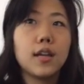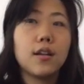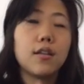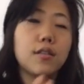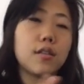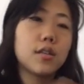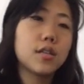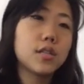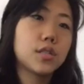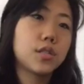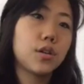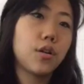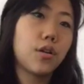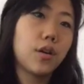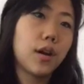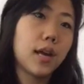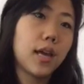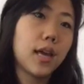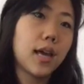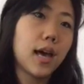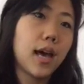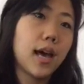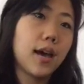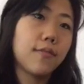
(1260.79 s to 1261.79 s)
you know, the
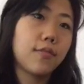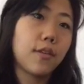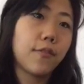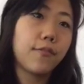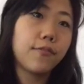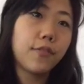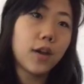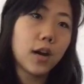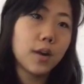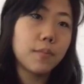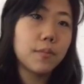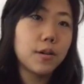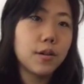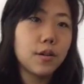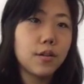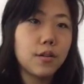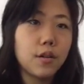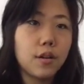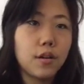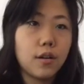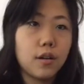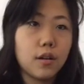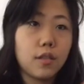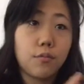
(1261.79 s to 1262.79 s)
story of the
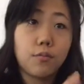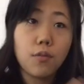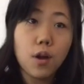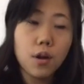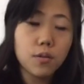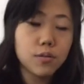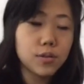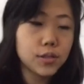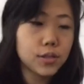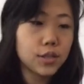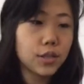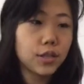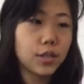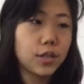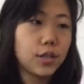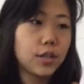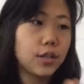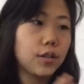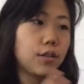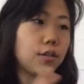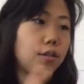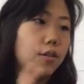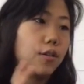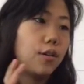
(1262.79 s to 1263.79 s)
farmer or the
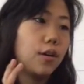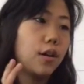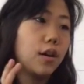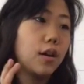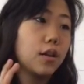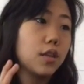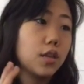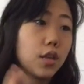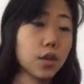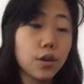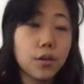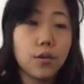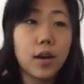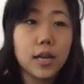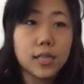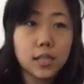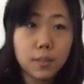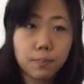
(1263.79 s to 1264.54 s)
roaster, or you